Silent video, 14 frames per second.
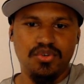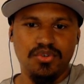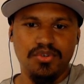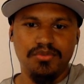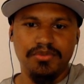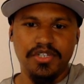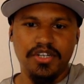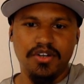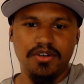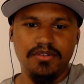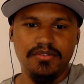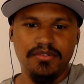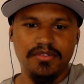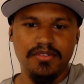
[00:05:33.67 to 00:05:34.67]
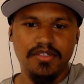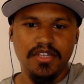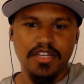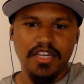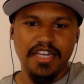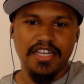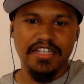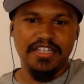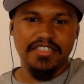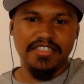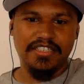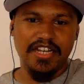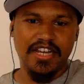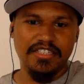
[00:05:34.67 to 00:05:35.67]
Cool, you know. And
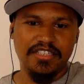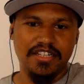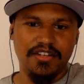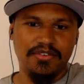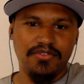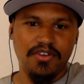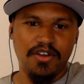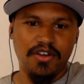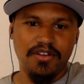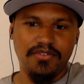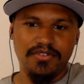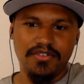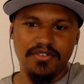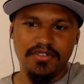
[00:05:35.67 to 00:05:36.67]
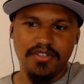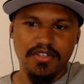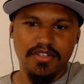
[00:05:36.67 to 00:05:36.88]
then this guy's gonna evolve.